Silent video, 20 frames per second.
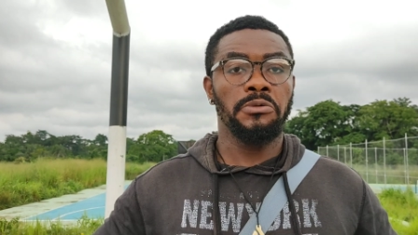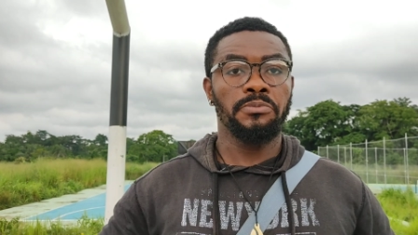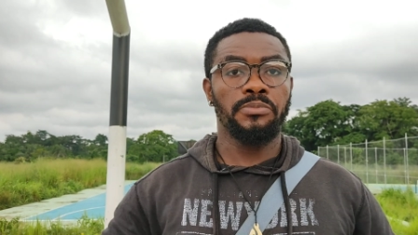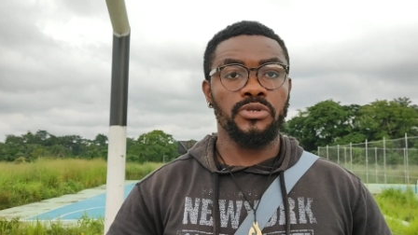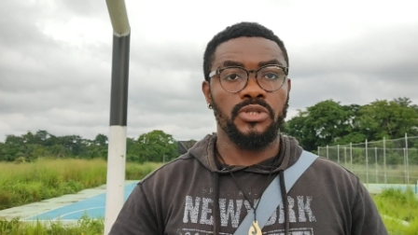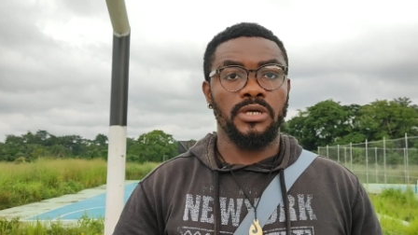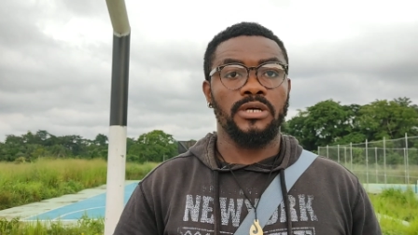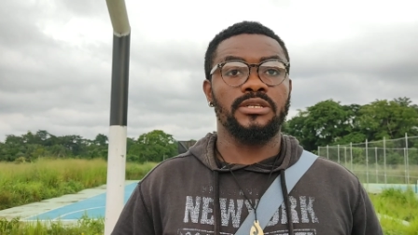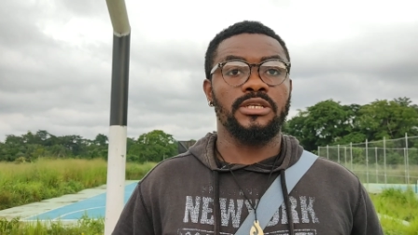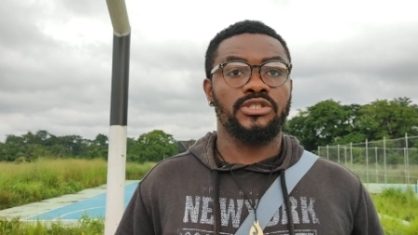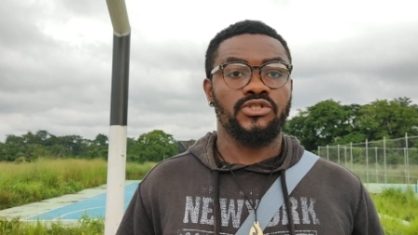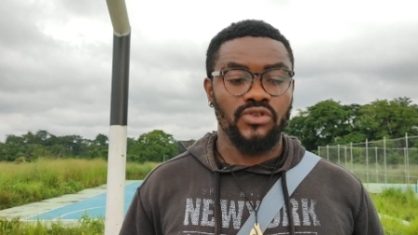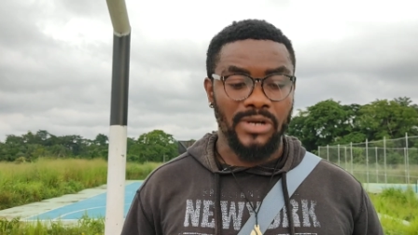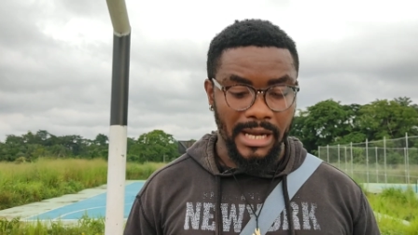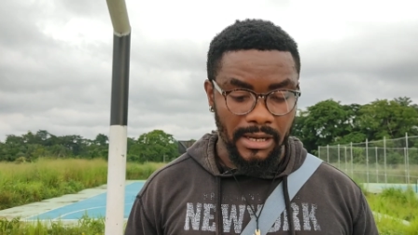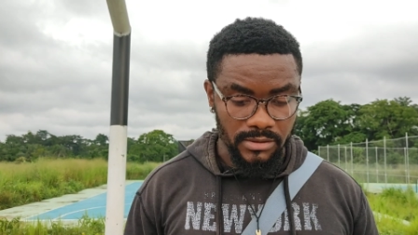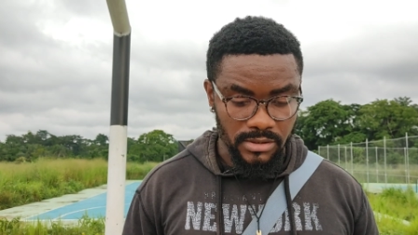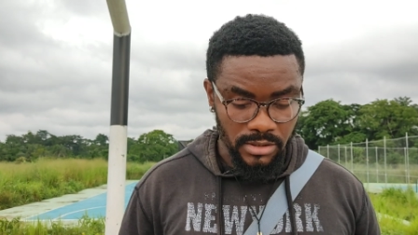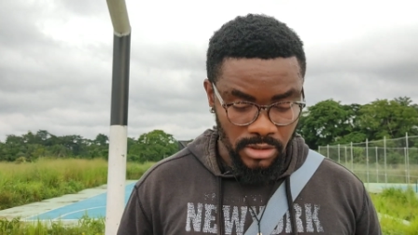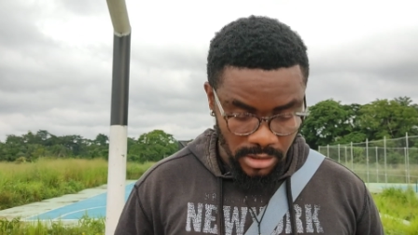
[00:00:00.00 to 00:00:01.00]
Put on the
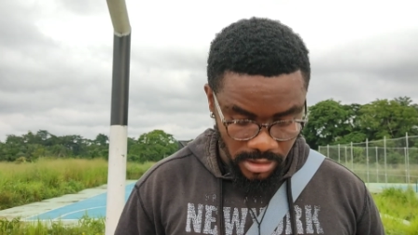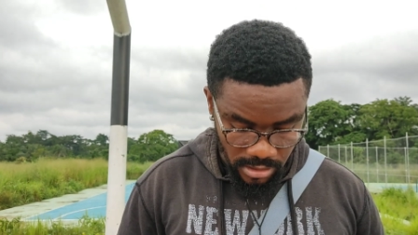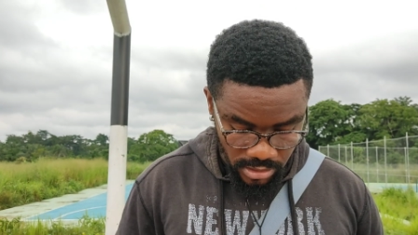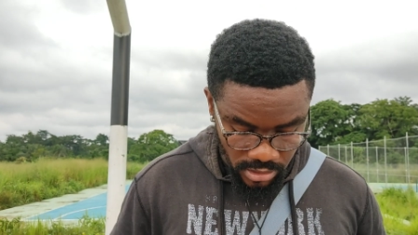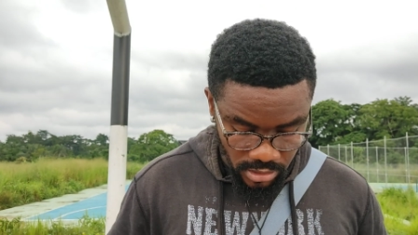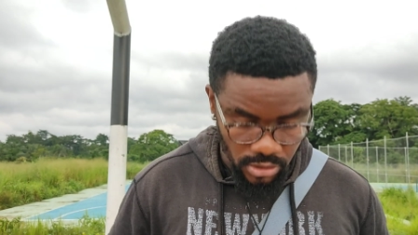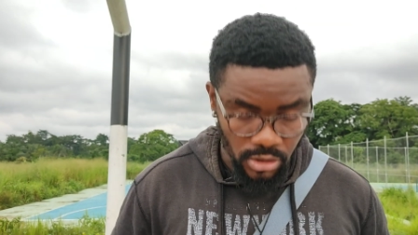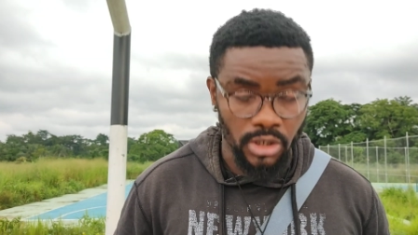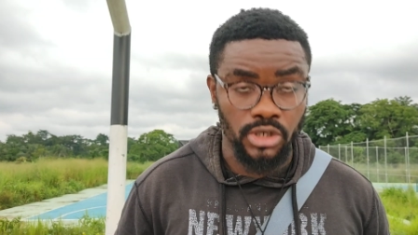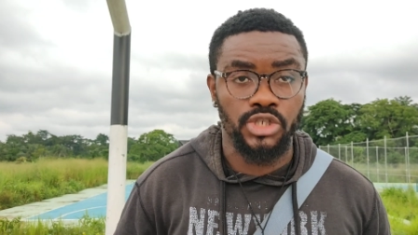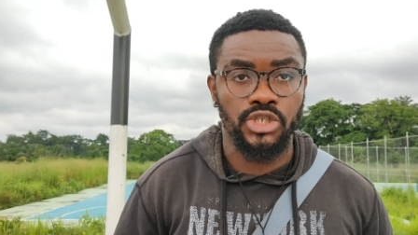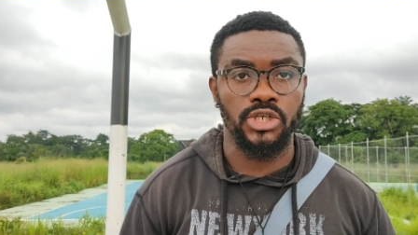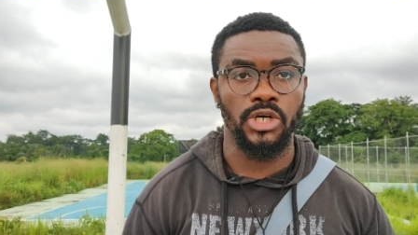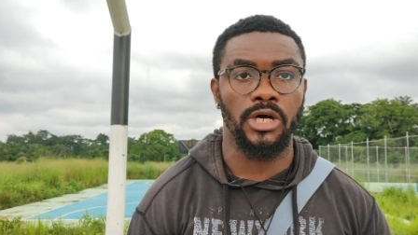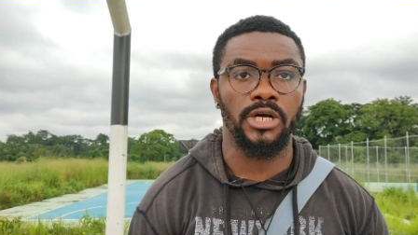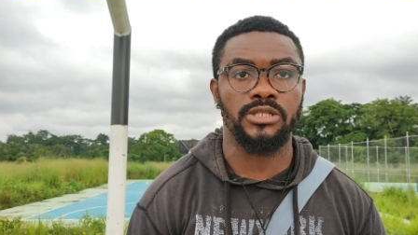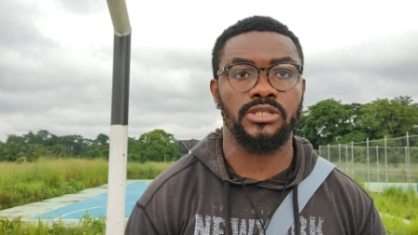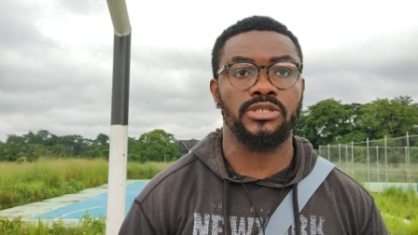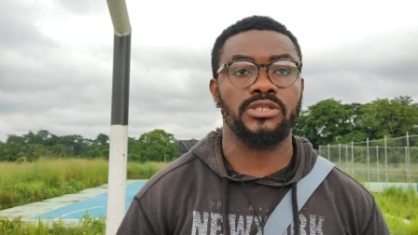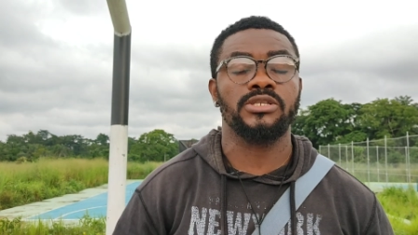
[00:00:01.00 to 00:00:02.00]
trousers, the, the, your
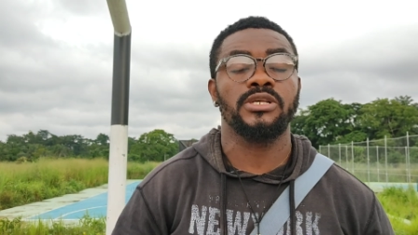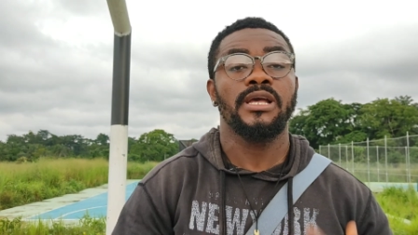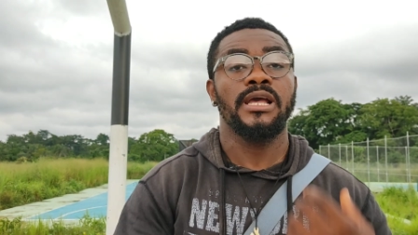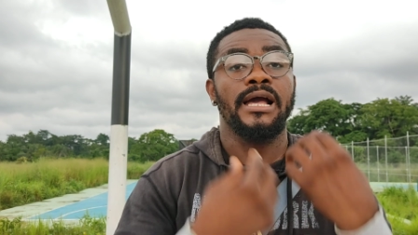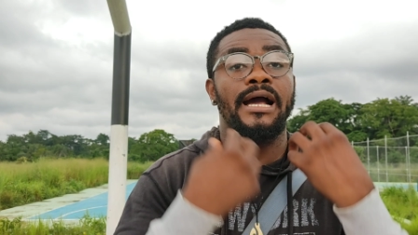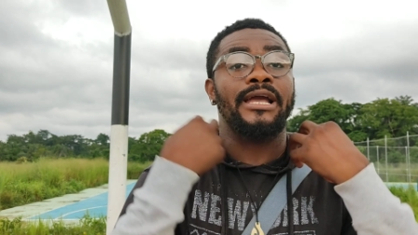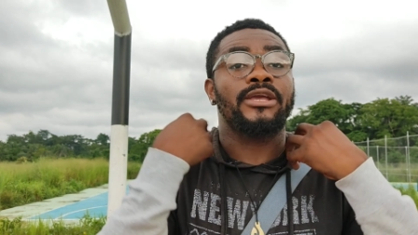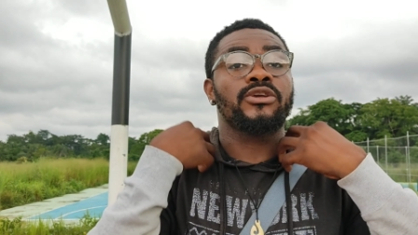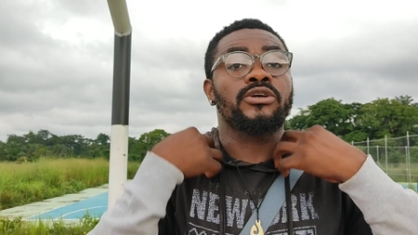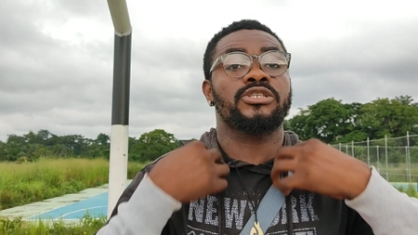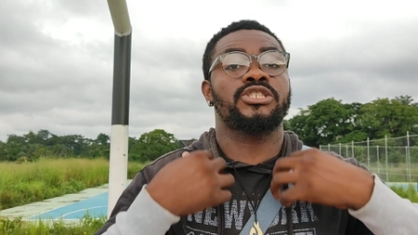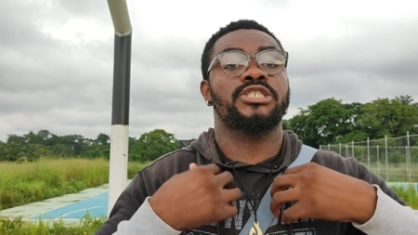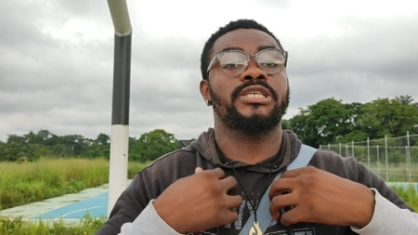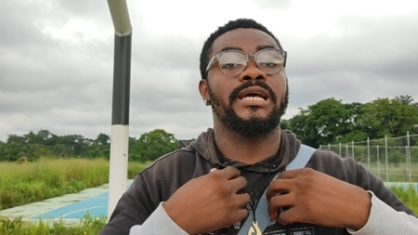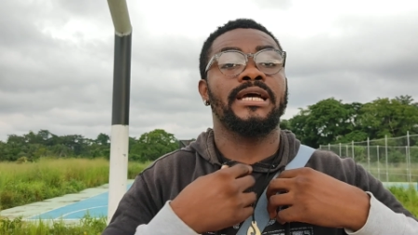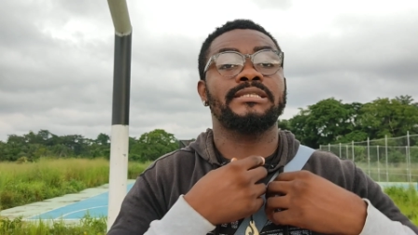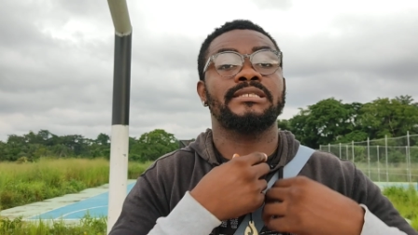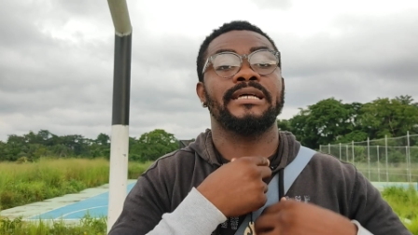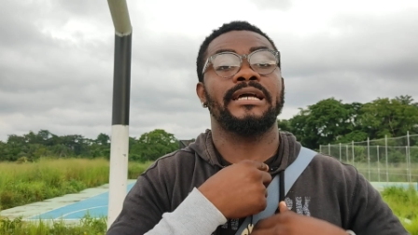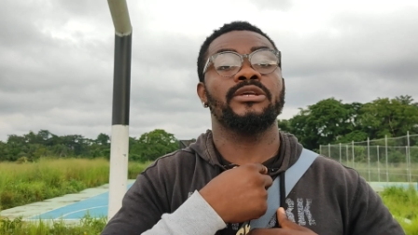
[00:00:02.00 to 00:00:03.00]
shorts and your
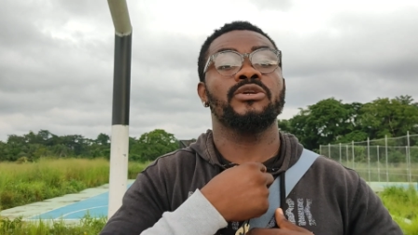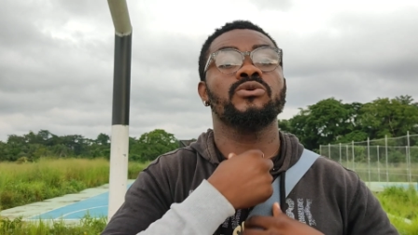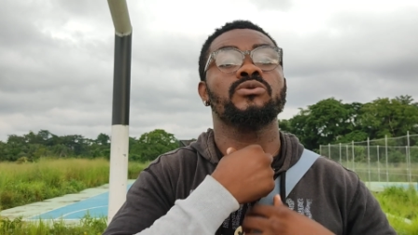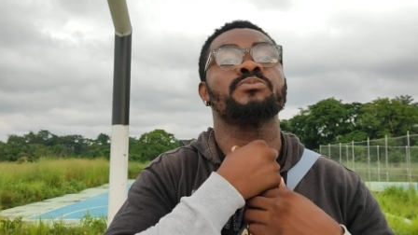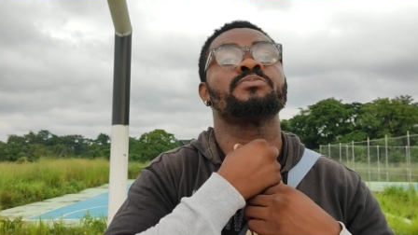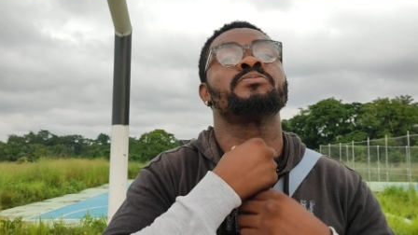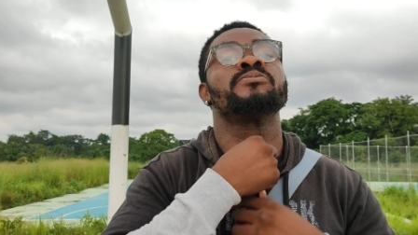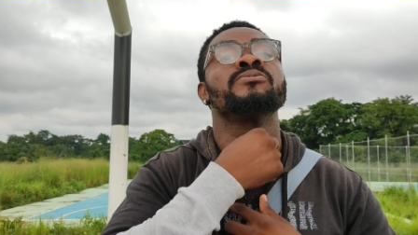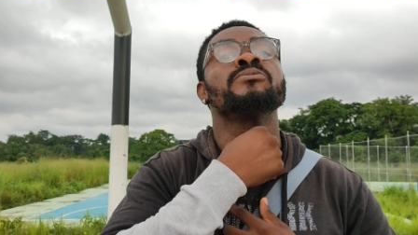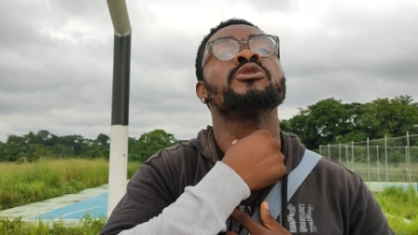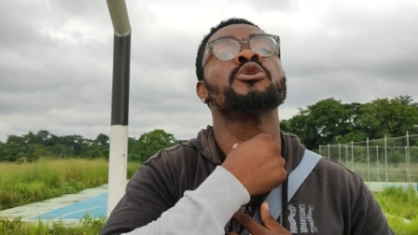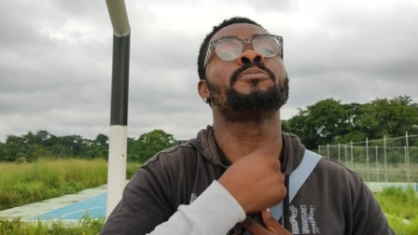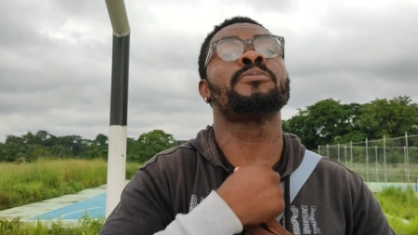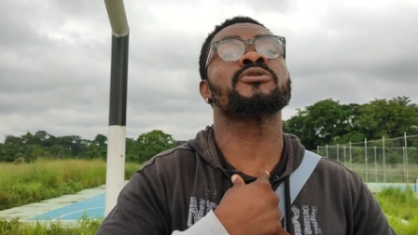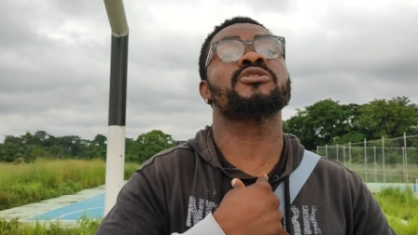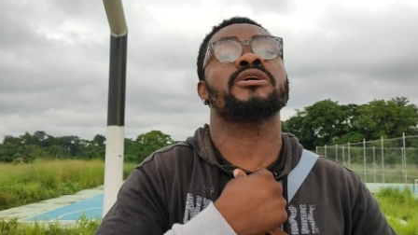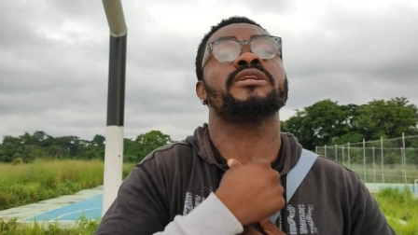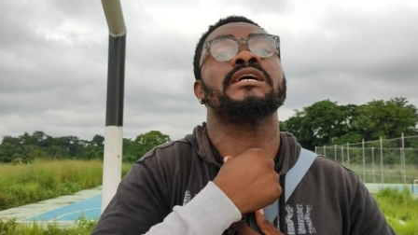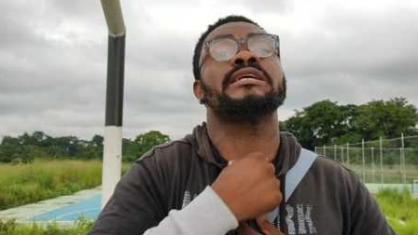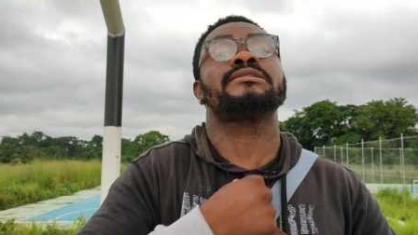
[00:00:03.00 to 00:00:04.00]
shirts, and you you
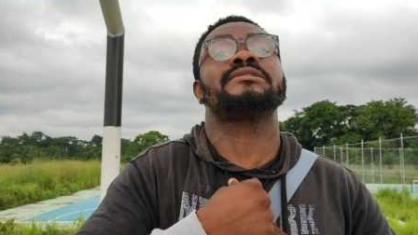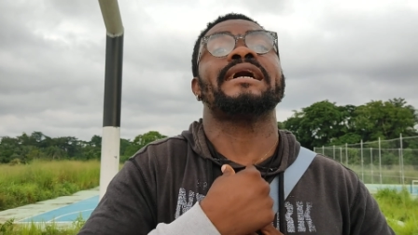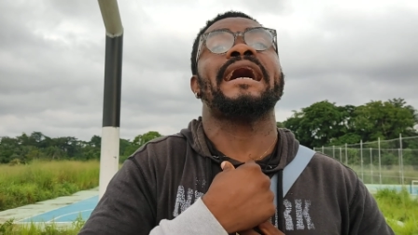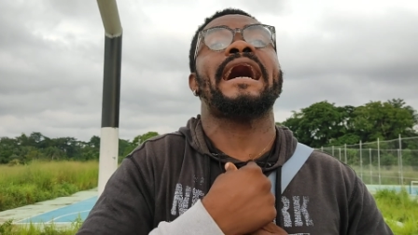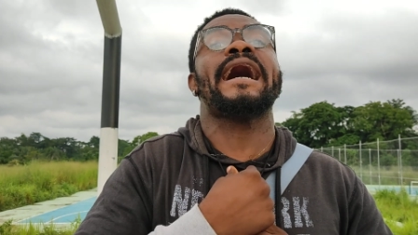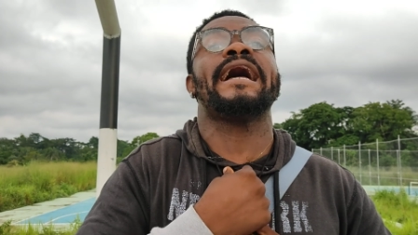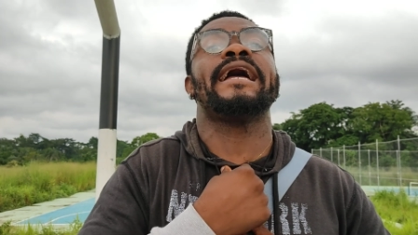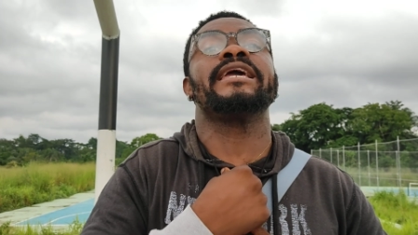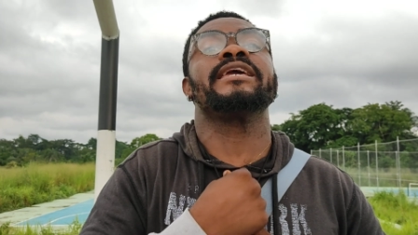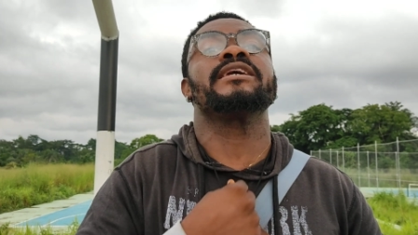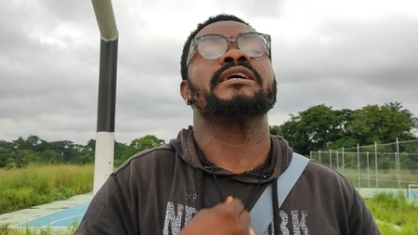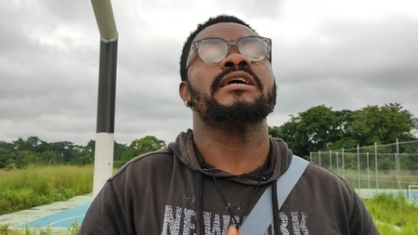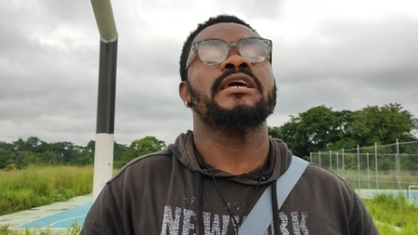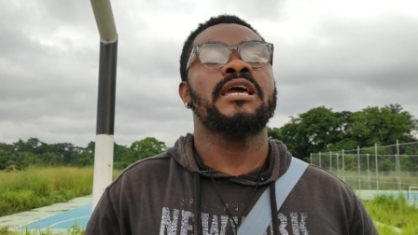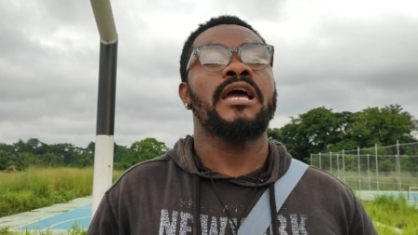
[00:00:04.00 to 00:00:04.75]
put on a tie